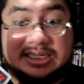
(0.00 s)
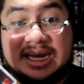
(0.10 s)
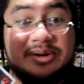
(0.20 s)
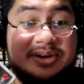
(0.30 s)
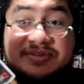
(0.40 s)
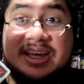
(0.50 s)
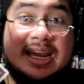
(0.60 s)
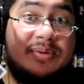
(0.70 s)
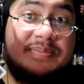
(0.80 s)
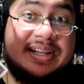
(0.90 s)
I don't even think
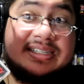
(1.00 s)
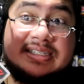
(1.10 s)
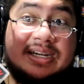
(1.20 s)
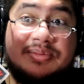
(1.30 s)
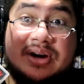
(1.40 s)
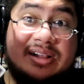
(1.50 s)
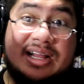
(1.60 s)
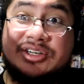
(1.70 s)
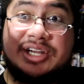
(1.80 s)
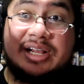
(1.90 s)
anyone plays this anymore. I'll,
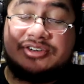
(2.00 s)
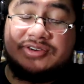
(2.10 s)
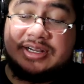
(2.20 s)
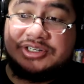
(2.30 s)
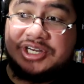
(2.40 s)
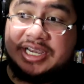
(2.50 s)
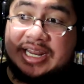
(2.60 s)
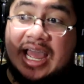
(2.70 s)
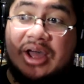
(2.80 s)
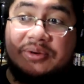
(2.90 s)
I'll, ch- I'll, ch- I'll check it
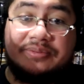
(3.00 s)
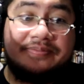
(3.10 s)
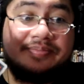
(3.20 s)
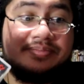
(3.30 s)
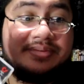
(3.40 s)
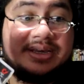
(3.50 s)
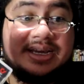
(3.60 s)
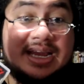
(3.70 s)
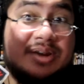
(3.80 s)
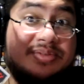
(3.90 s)
out,
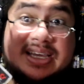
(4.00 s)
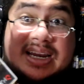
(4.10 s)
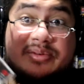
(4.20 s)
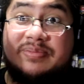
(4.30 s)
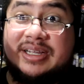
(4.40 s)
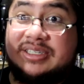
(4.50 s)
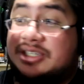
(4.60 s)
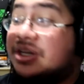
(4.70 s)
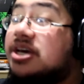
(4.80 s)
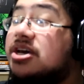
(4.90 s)
but I don't think anyone plays it.
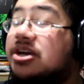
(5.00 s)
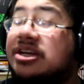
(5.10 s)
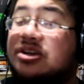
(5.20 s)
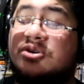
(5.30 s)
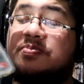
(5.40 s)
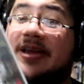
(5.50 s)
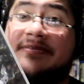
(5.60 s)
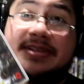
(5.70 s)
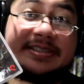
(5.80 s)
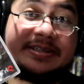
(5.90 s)
Just you play
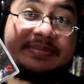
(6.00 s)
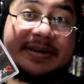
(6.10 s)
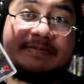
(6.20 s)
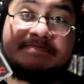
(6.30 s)
it for the single player.